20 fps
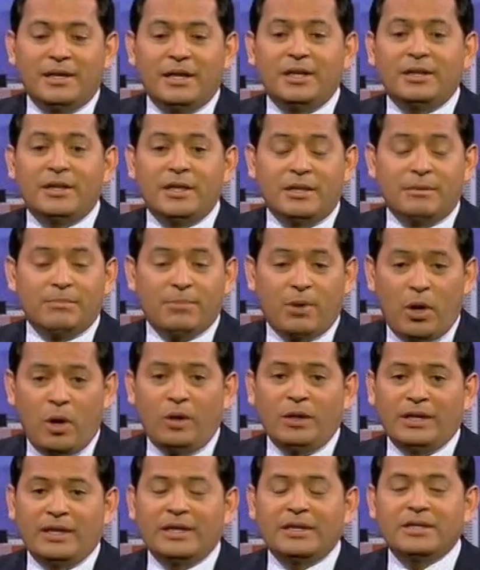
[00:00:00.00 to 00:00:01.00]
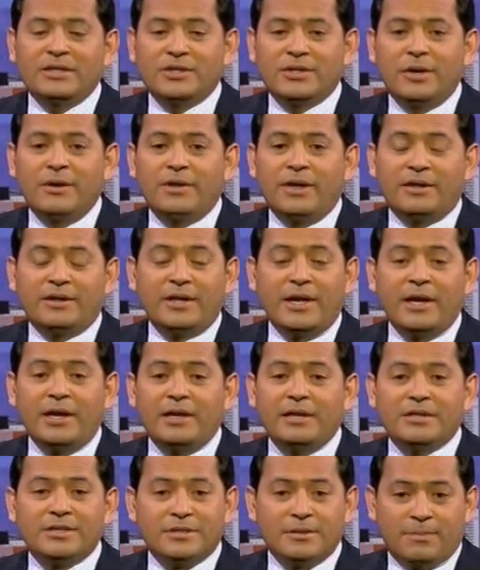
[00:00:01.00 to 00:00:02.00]
in polling show that
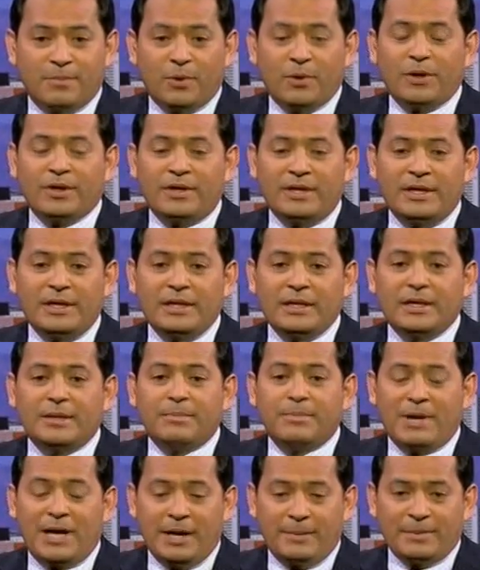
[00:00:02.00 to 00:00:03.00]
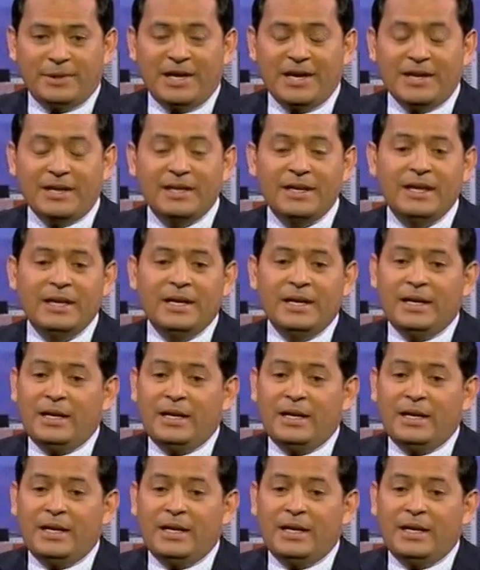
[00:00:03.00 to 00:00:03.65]
they support the pipeline.